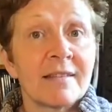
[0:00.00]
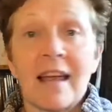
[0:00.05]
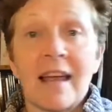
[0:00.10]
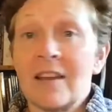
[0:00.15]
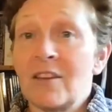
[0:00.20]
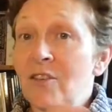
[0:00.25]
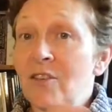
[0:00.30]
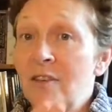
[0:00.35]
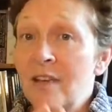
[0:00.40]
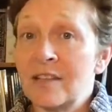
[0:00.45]

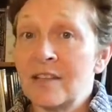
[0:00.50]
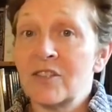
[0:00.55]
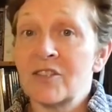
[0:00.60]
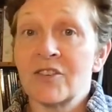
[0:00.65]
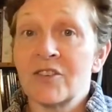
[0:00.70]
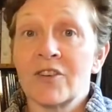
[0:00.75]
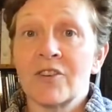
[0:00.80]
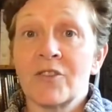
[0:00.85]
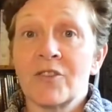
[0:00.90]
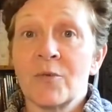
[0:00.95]
and you
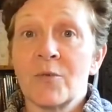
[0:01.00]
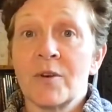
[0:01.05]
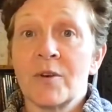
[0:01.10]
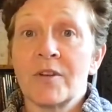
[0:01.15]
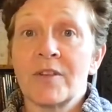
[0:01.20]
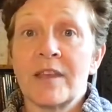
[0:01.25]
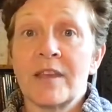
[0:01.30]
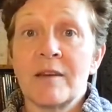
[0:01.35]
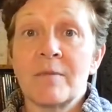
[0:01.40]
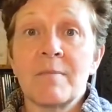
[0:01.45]
insert the
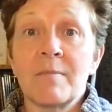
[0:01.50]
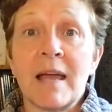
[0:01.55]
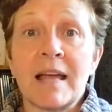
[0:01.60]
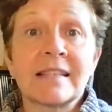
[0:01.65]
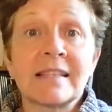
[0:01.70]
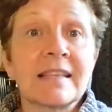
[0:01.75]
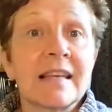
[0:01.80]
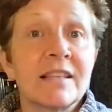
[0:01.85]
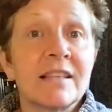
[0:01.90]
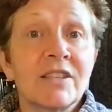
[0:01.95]
word that
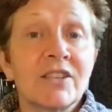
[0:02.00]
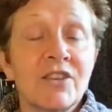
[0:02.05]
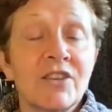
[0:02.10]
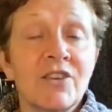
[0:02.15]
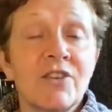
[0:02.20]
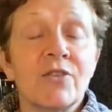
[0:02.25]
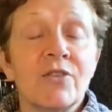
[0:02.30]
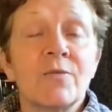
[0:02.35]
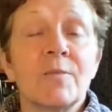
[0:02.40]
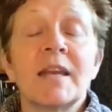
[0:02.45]
makes sense to
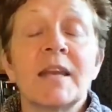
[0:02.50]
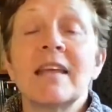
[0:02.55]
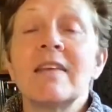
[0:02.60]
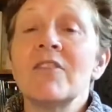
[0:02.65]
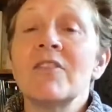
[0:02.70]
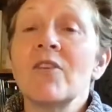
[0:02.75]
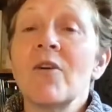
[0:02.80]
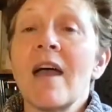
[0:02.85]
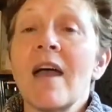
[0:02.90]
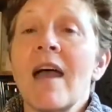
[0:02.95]
you, but
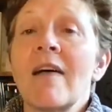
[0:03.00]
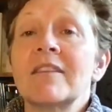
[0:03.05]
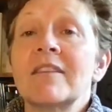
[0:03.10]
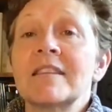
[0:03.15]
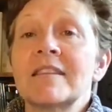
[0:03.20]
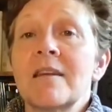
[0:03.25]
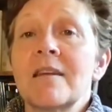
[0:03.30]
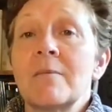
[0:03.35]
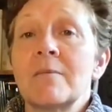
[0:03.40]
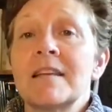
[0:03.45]
even though I have
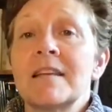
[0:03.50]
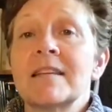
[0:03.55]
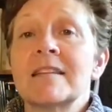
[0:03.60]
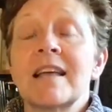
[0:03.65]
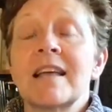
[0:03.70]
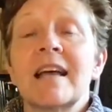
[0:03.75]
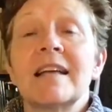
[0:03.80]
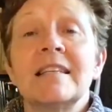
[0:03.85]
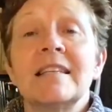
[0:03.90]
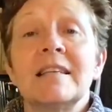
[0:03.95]
this numbness, I